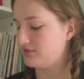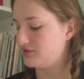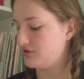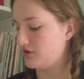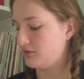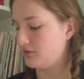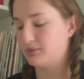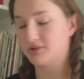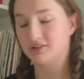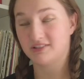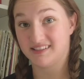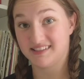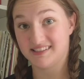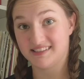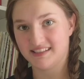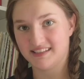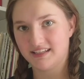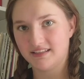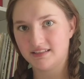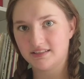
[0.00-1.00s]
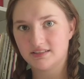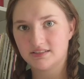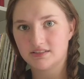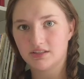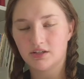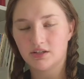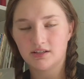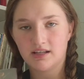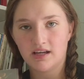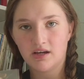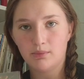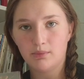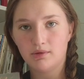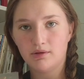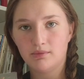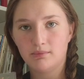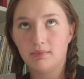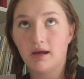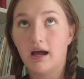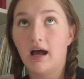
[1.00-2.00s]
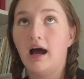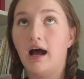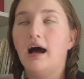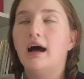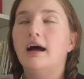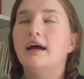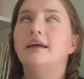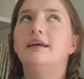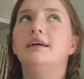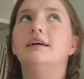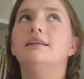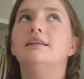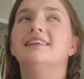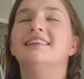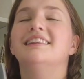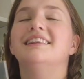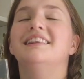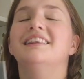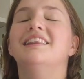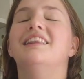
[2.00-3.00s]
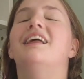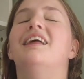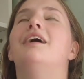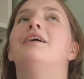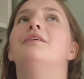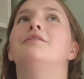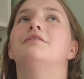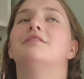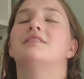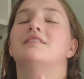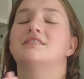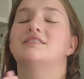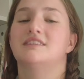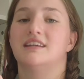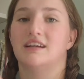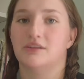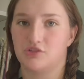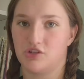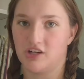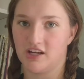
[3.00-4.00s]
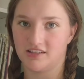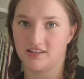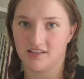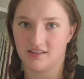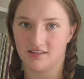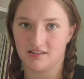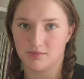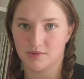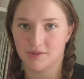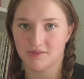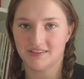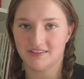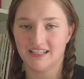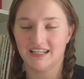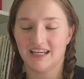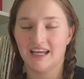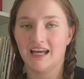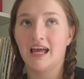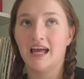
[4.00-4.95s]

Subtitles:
Songbirds and Snakes on album. I love the soundtrack to this movie.